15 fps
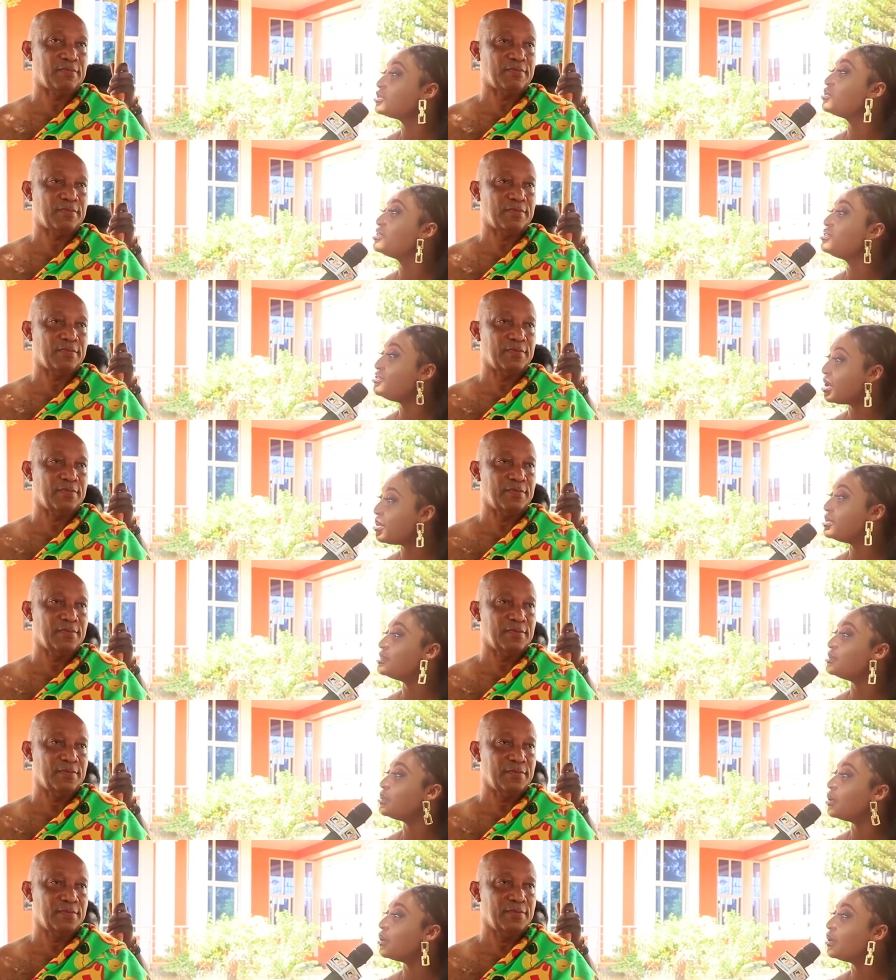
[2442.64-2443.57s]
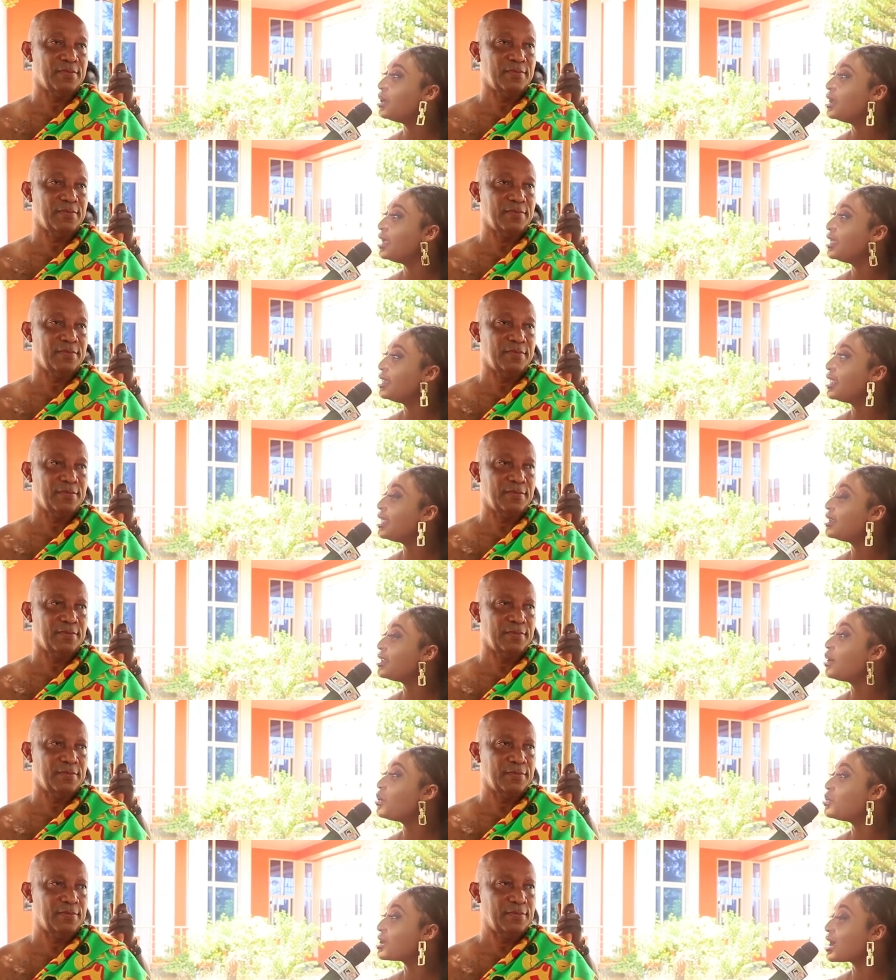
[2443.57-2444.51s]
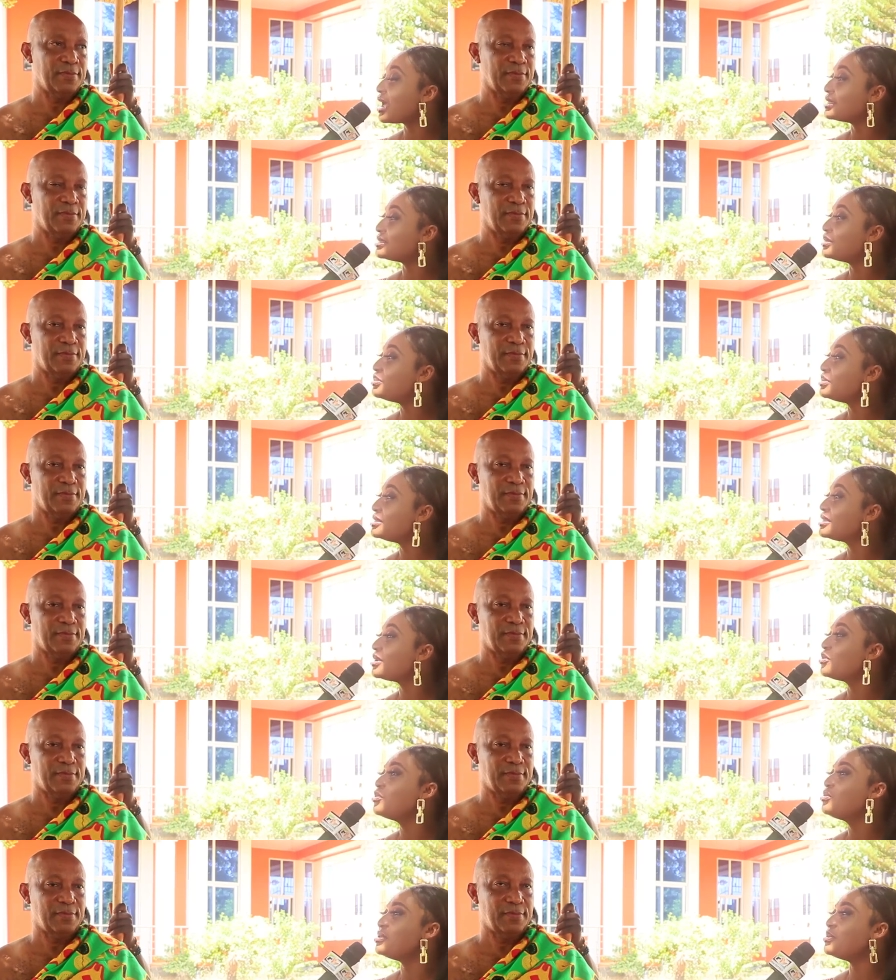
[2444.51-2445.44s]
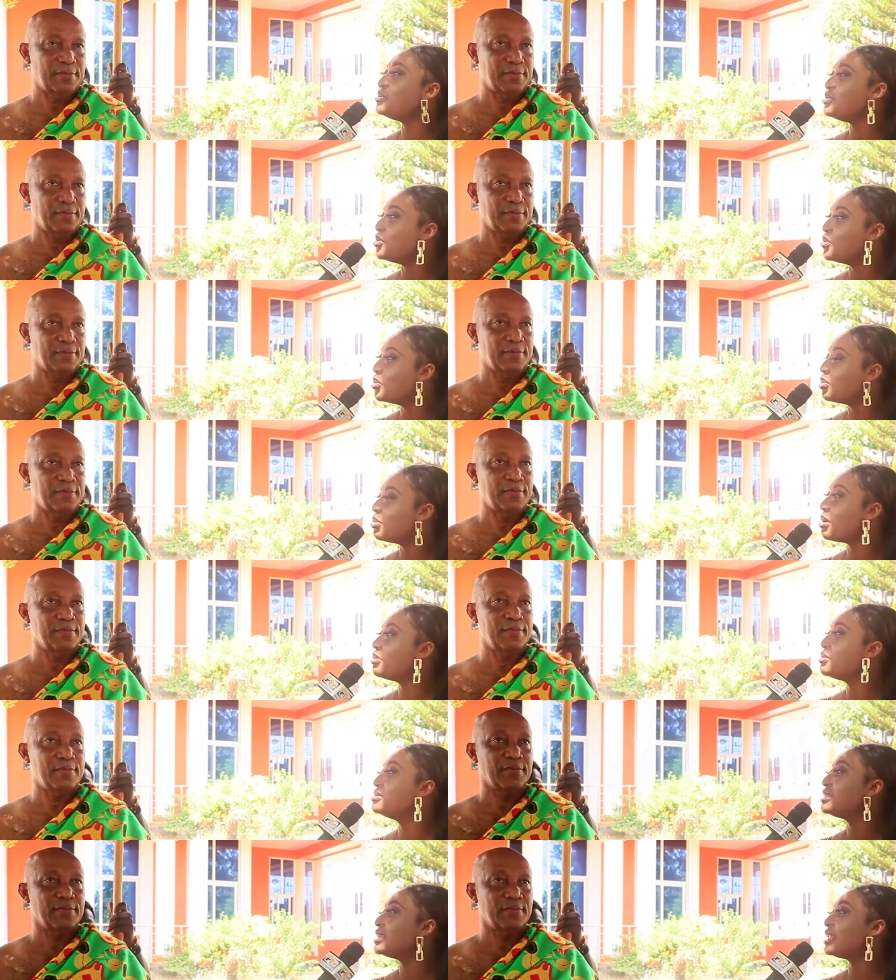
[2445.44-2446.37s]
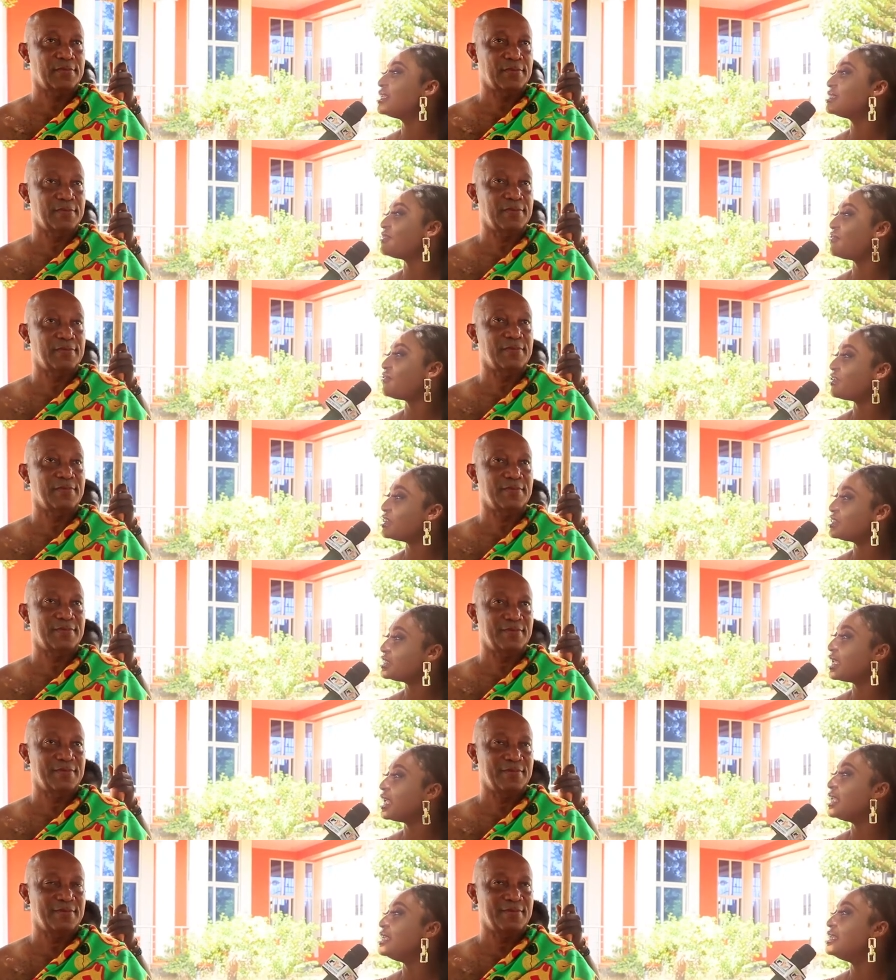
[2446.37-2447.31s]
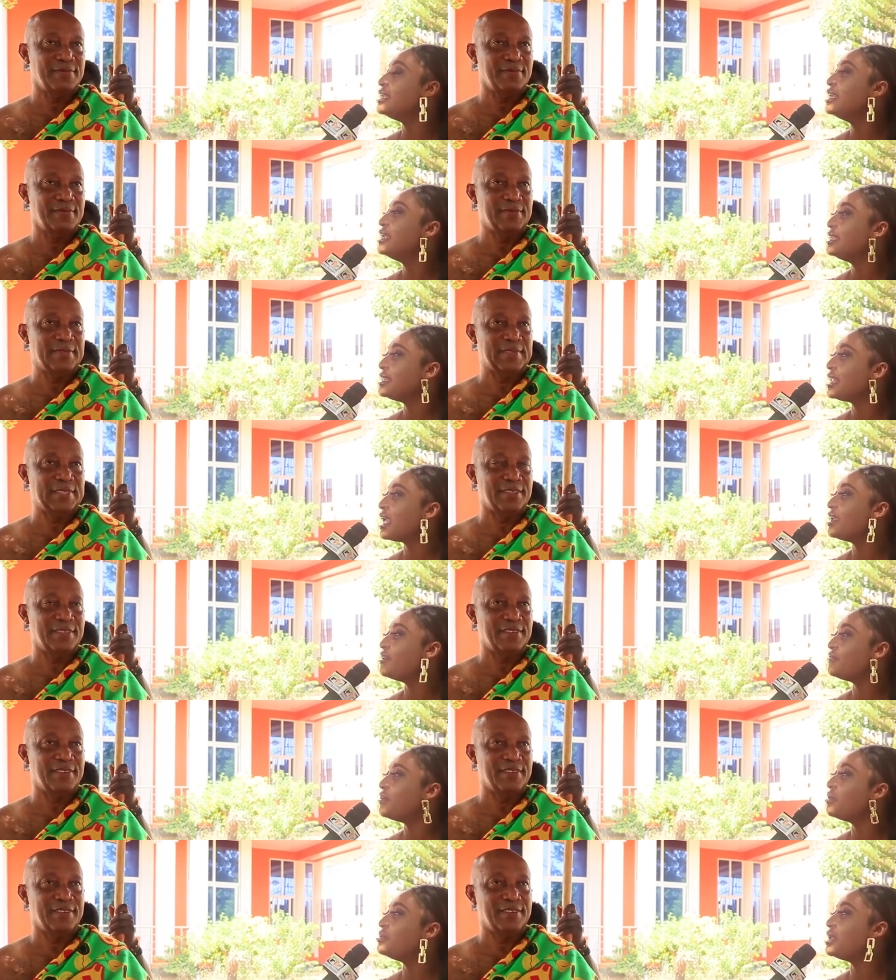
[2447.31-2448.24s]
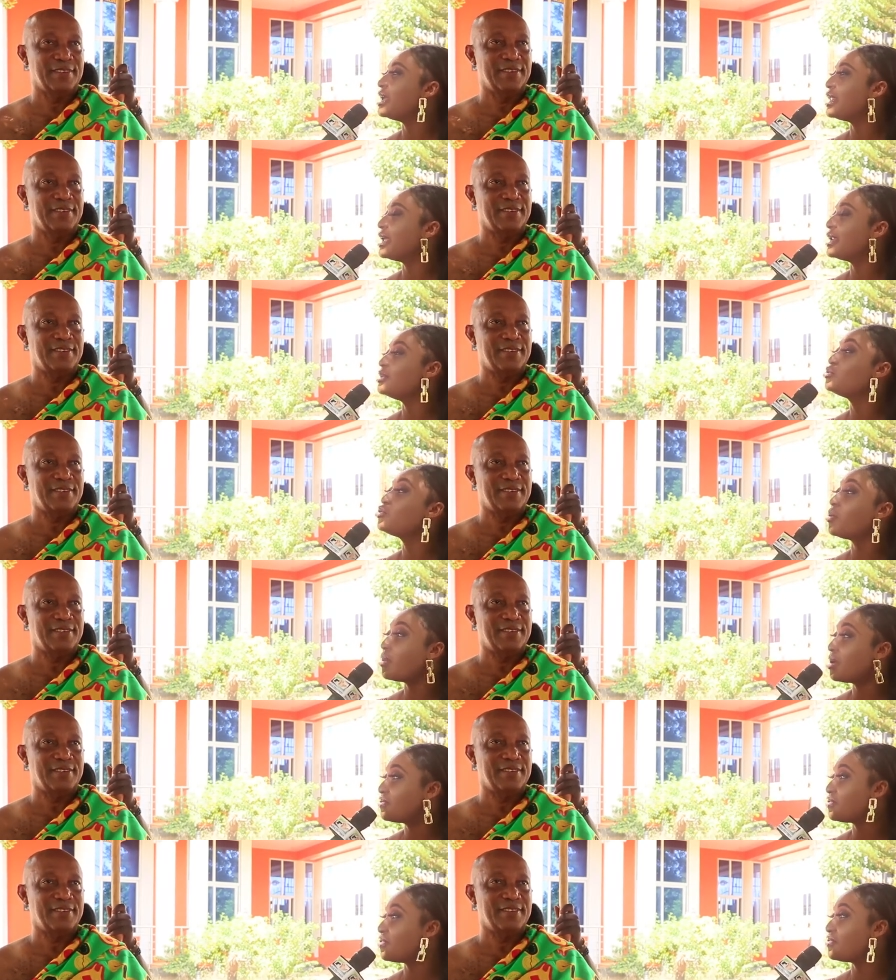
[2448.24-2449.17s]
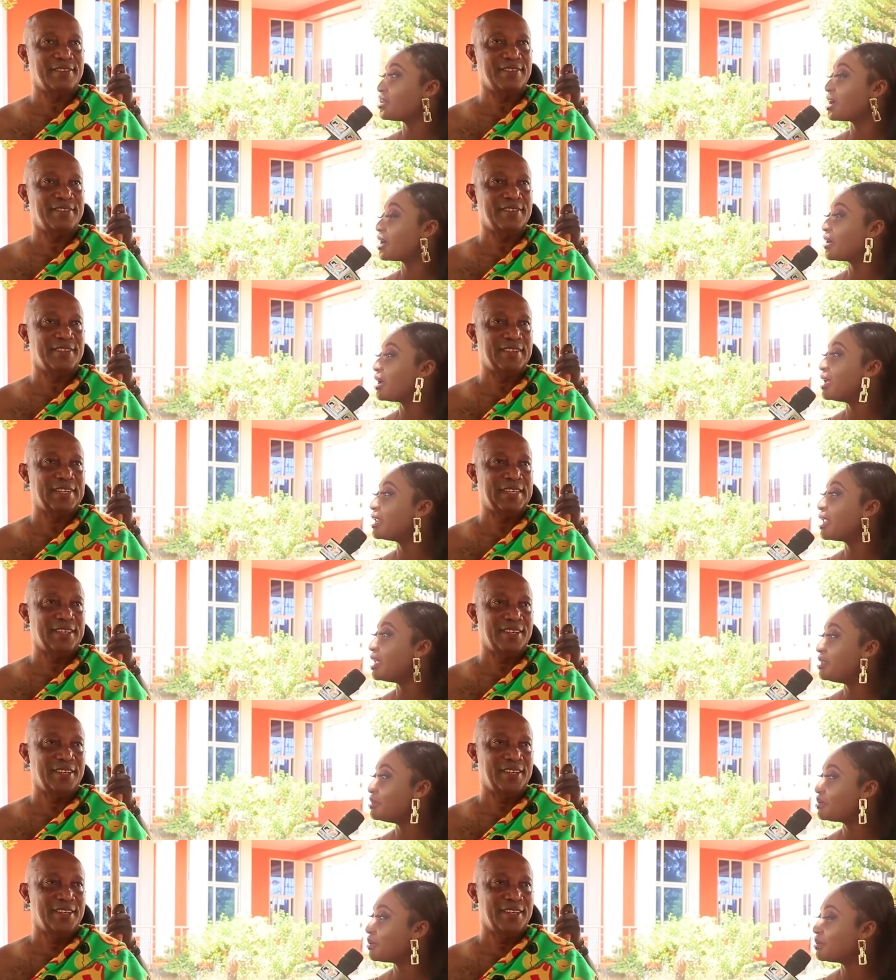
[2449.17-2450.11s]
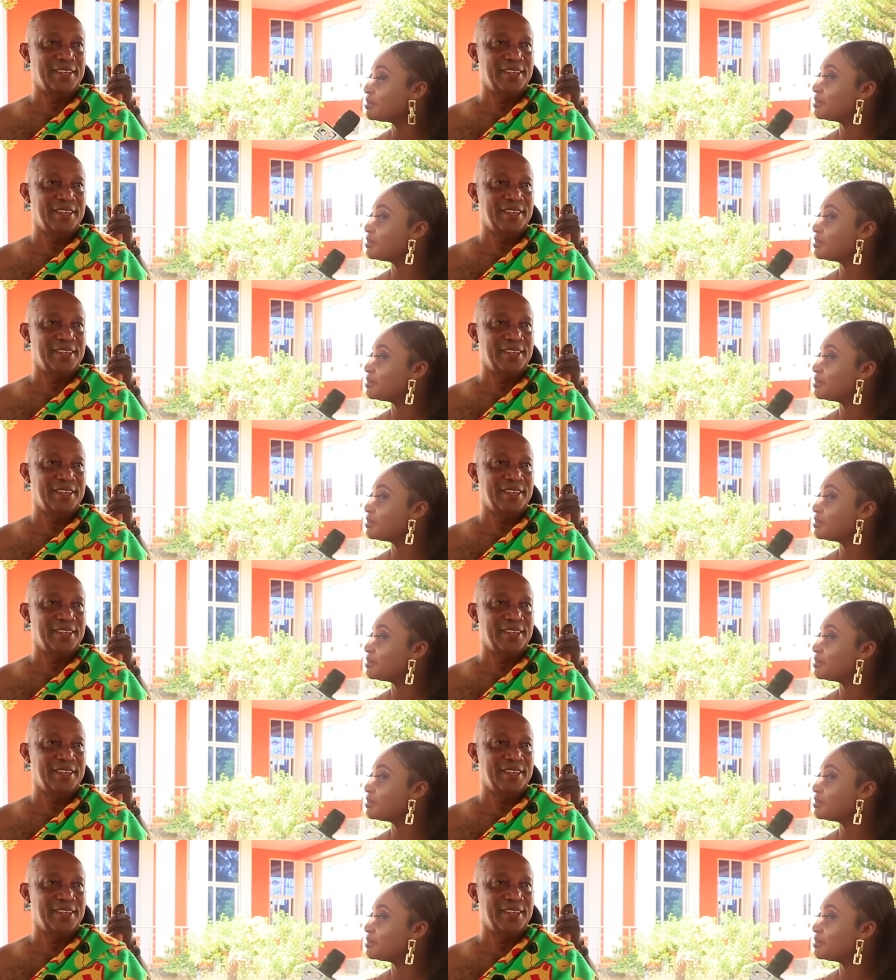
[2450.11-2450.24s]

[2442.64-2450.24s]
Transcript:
Speaker 1: se wodi dua bi si ho na na wo ka se bi se wo bi bi ompoma bo se na se fresh air na e fom ni adade to omanfo fo kakra na ye sorry